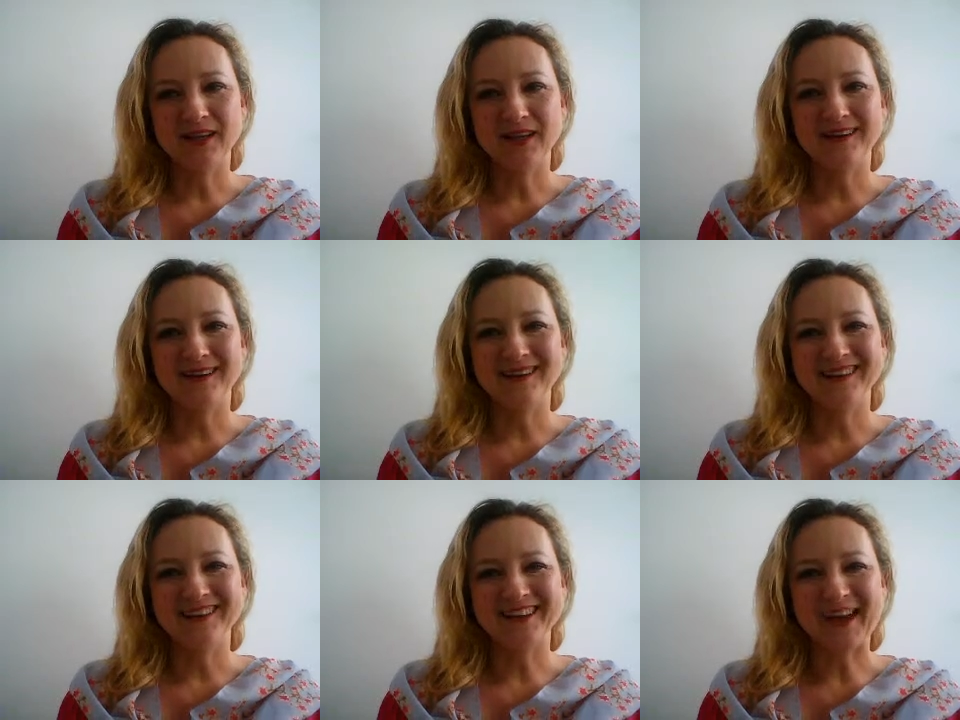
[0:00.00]

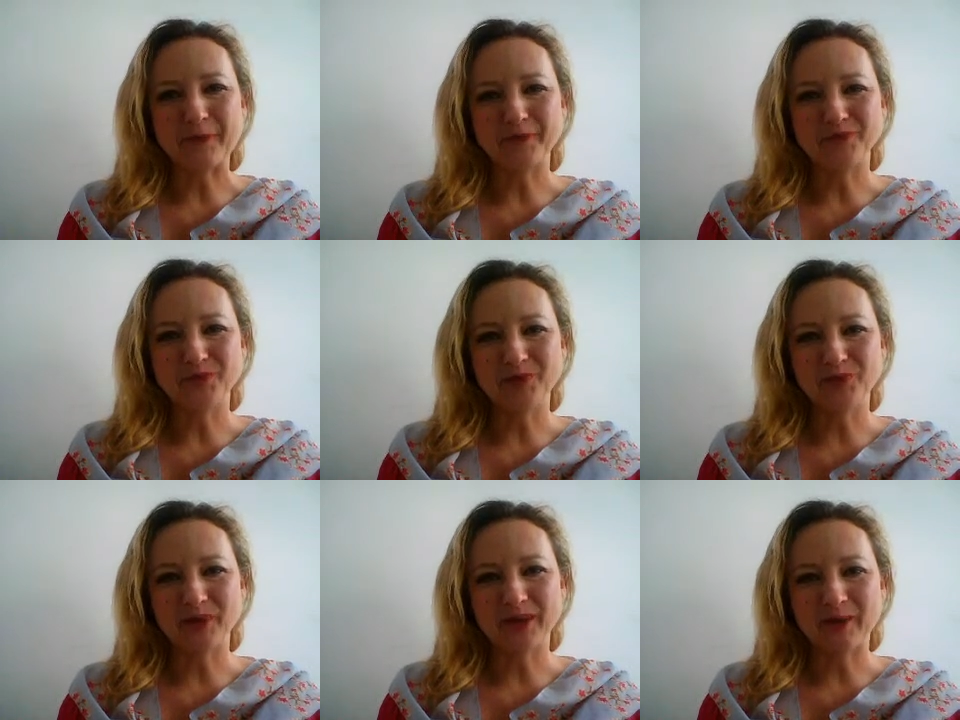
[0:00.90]
Uh, it happened to me
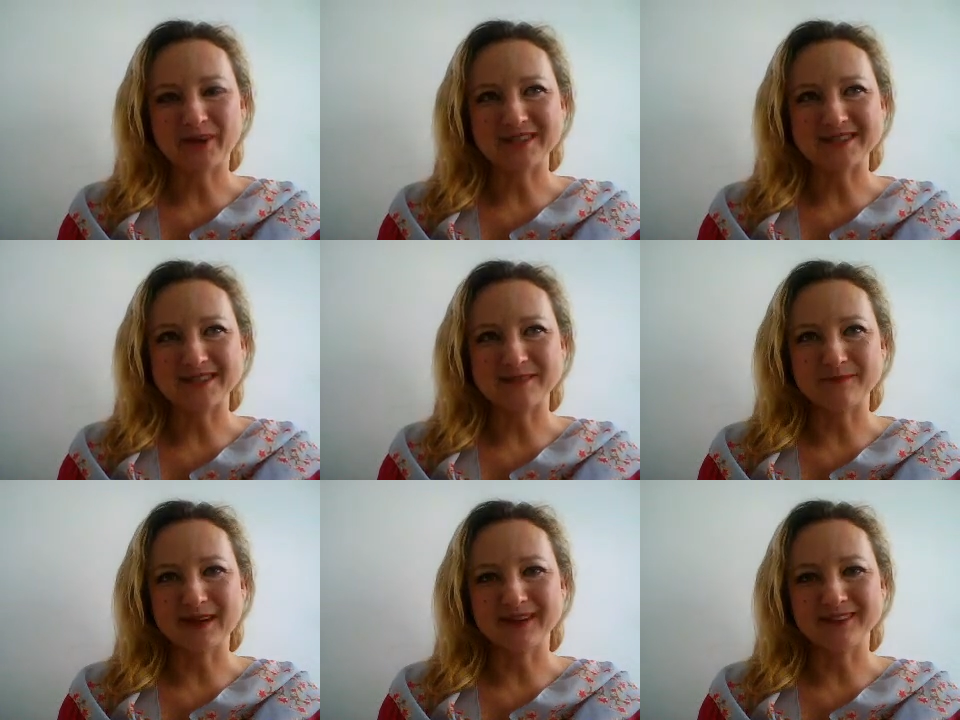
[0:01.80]
when I was in
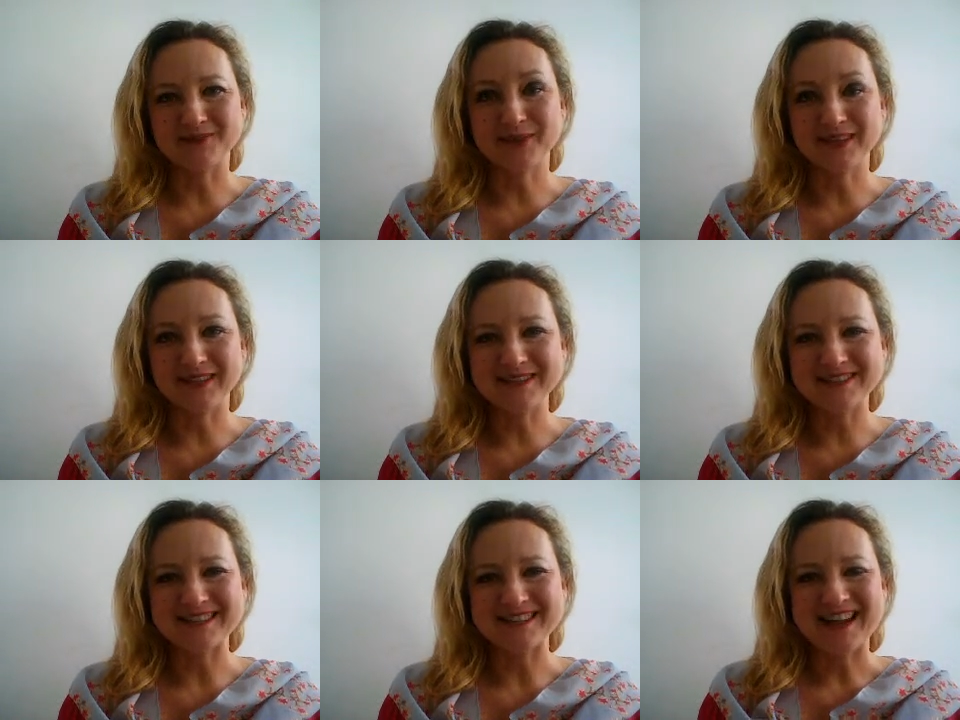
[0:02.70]
my 20s.